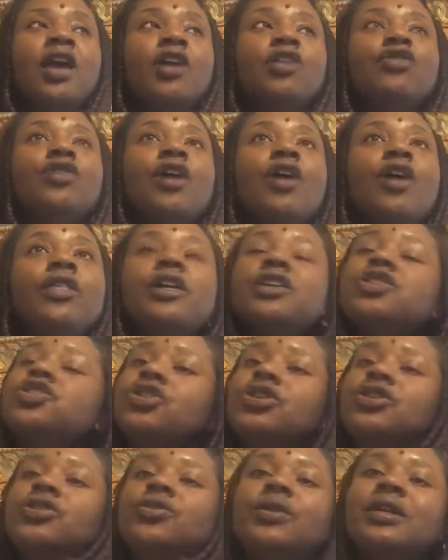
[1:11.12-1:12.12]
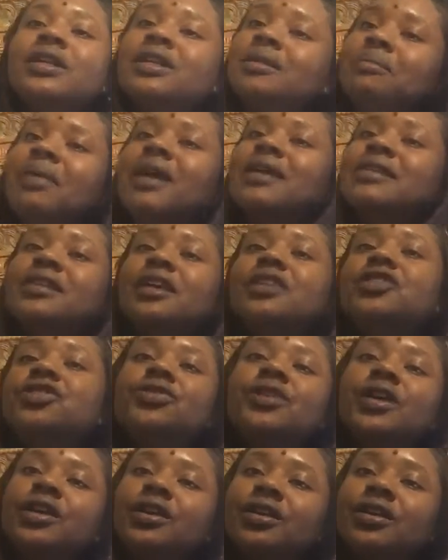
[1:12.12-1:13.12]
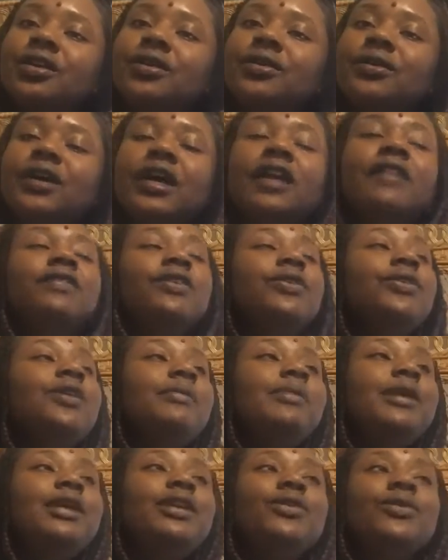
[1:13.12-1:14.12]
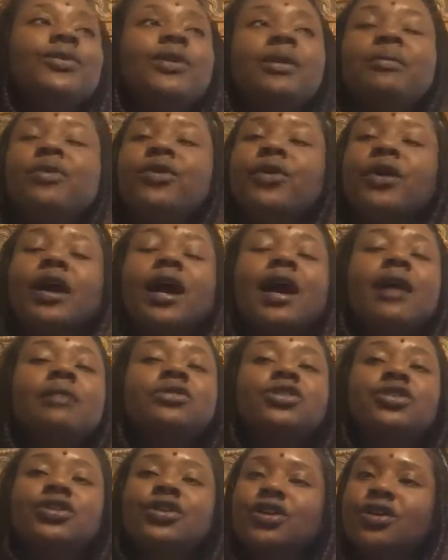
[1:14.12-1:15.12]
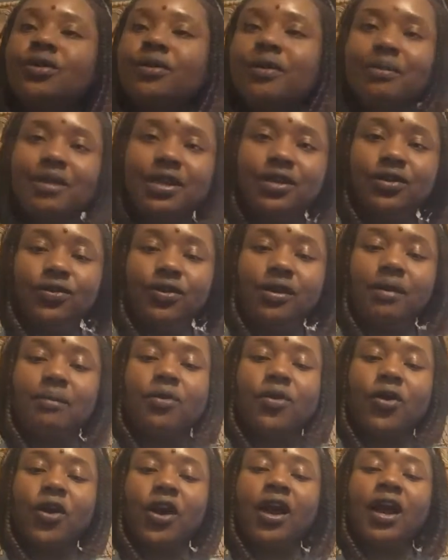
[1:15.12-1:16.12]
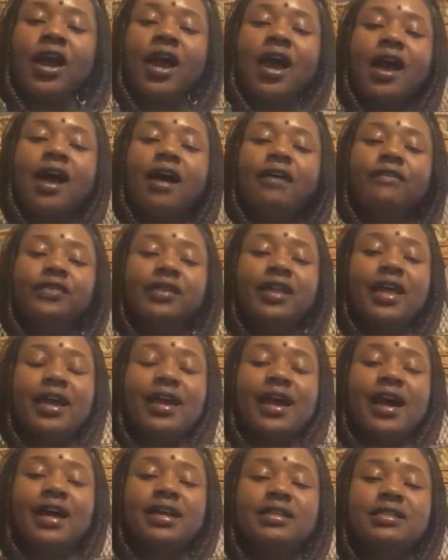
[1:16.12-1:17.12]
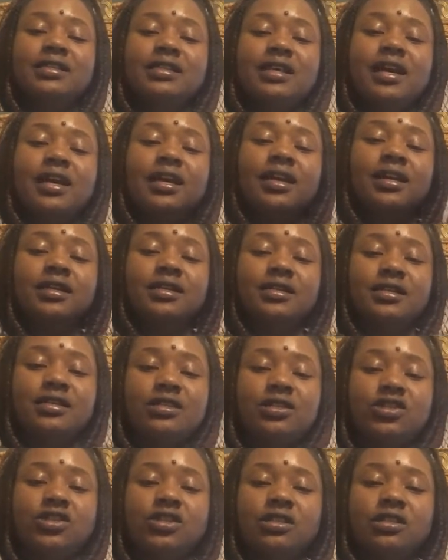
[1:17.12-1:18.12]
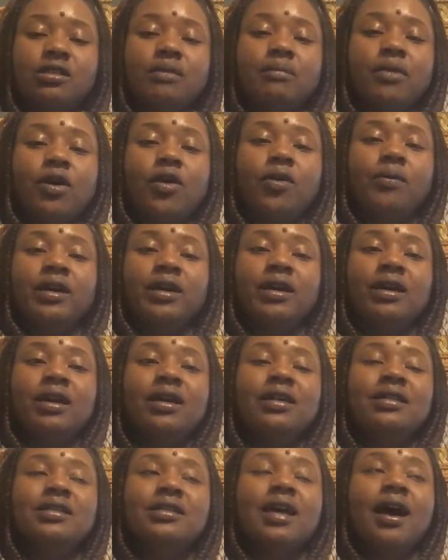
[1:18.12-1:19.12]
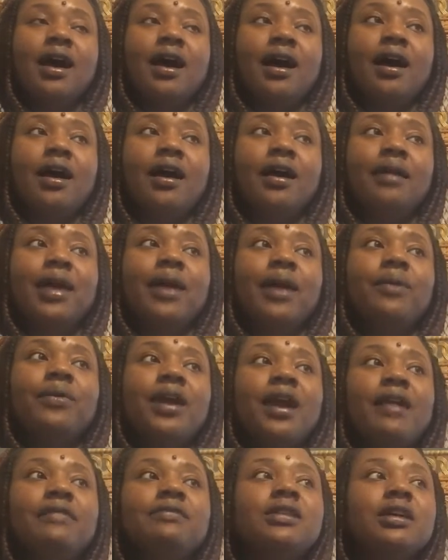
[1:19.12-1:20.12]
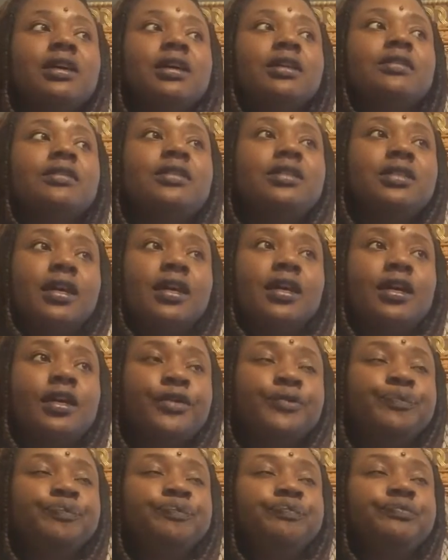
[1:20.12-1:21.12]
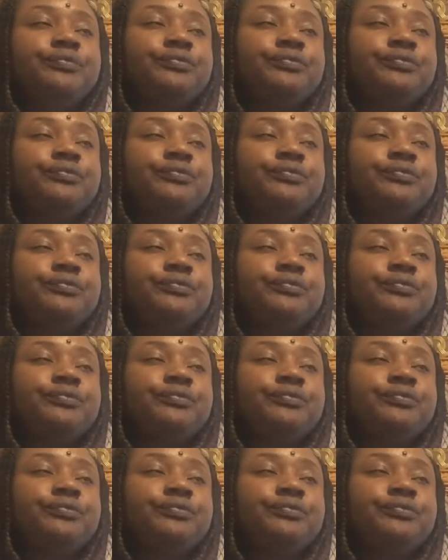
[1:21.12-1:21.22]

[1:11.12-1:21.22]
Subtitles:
know that you're doing the best that you can do. If you could be doing more, I'm sure you would be doing more. I feel like God is saying, this is just a moment in time. Like, we have to understand